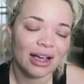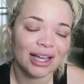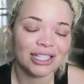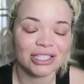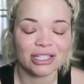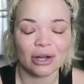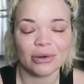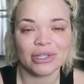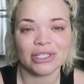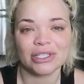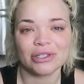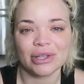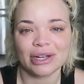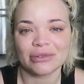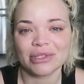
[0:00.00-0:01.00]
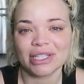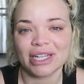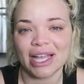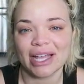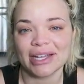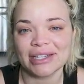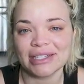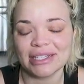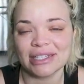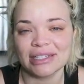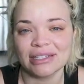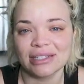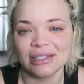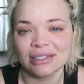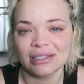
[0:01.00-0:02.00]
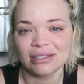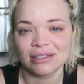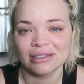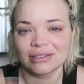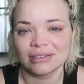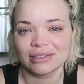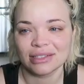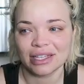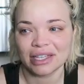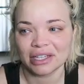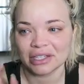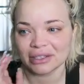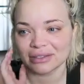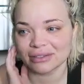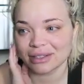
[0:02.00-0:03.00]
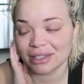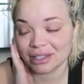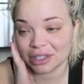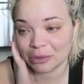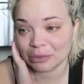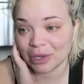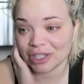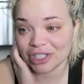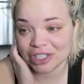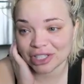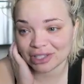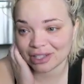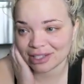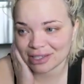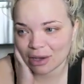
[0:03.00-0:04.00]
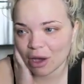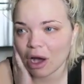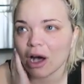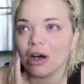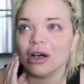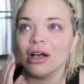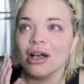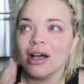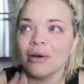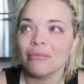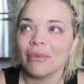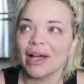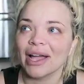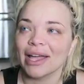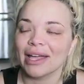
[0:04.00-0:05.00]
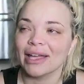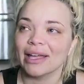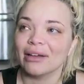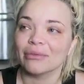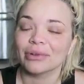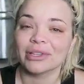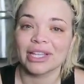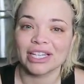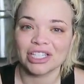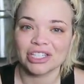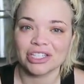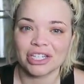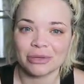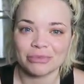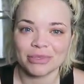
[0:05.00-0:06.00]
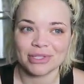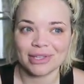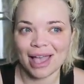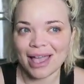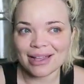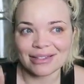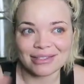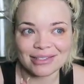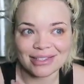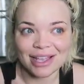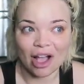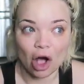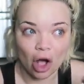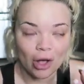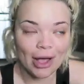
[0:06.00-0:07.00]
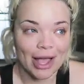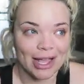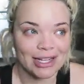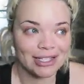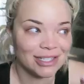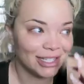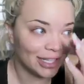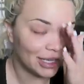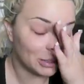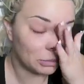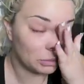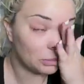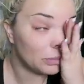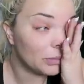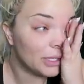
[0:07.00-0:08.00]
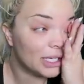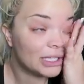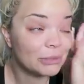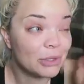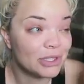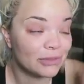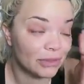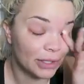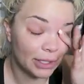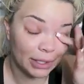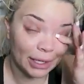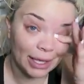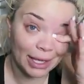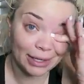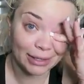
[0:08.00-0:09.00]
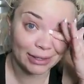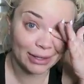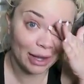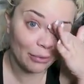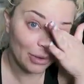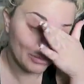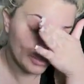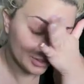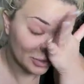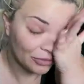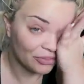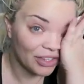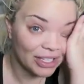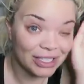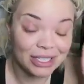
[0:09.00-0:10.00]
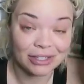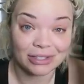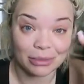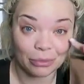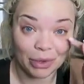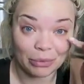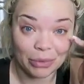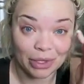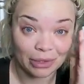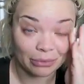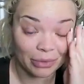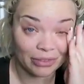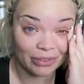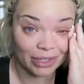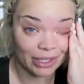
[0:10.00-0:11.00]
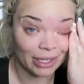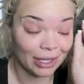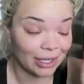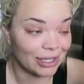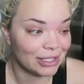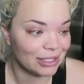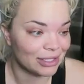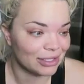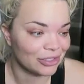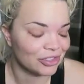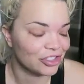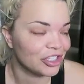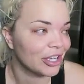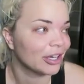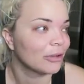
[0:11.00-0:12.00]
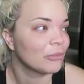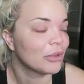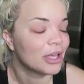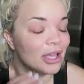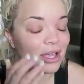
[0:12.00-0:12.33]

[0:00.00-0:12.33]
I just always knew that it was going to end in combustion. That's how all my relationships end. They all end explosively. Again, not wiping fake tears. I'm wiping my fucking eyes because there's shit in them.